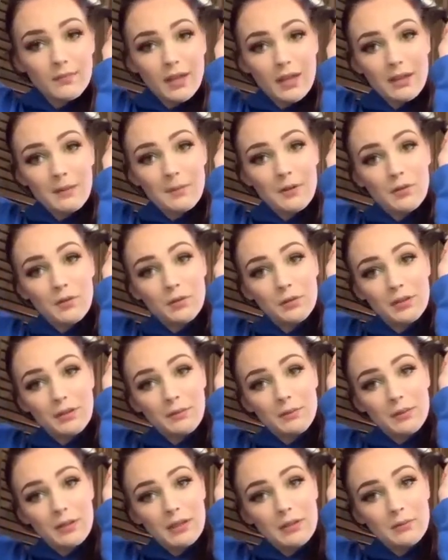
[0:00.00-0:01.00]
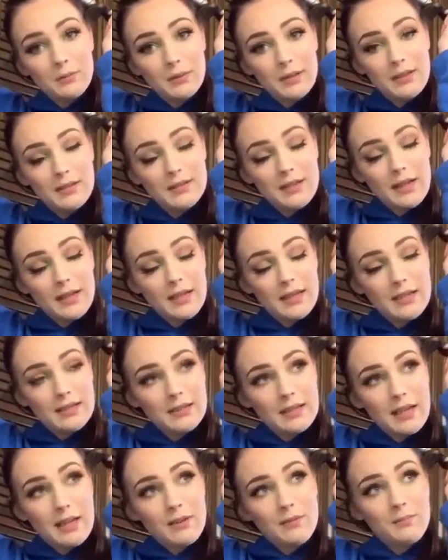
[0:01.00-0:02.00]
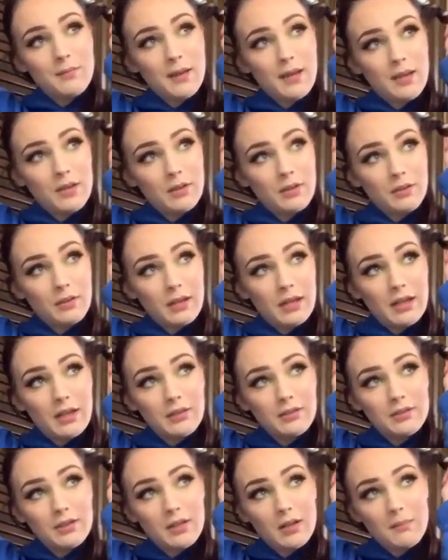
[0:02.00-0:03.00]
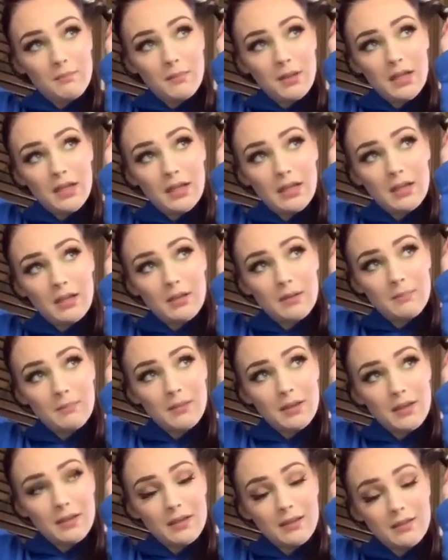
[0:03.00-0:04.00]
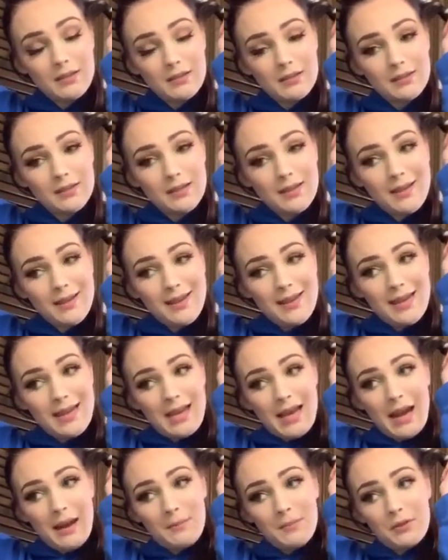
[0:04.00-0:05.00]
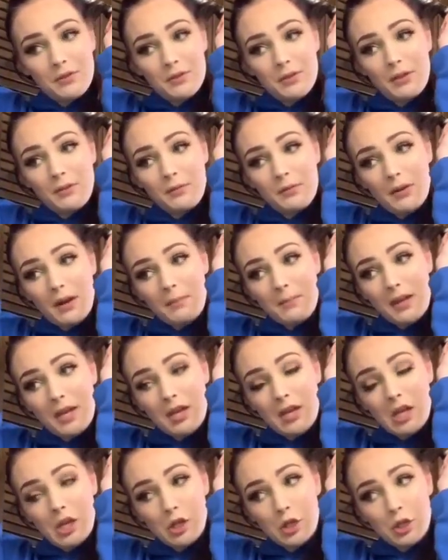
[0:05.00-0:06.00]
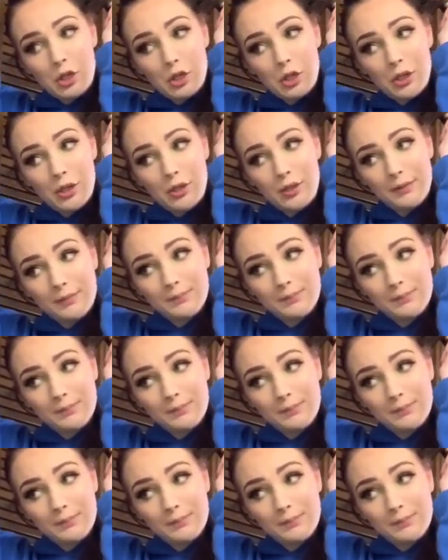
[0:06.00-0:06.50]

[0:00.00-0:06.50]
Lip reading: I'm gonna hold it for like 20 seconds. I have my curling iron set on medium because I'm not trying to fry my hair.